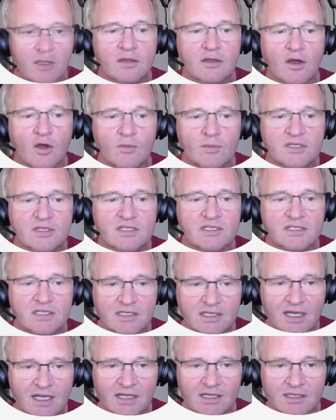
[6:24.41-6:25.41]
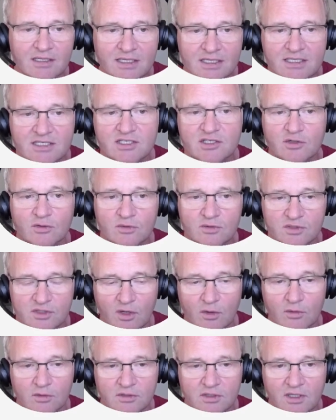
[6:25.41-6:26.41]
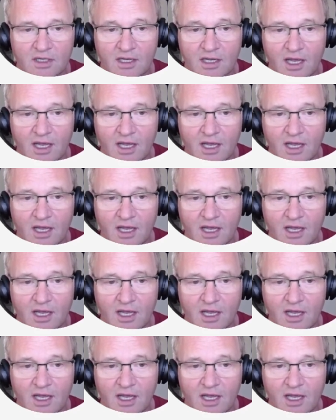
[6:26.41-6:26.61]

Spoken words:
The Home Assistant Yellow is still sold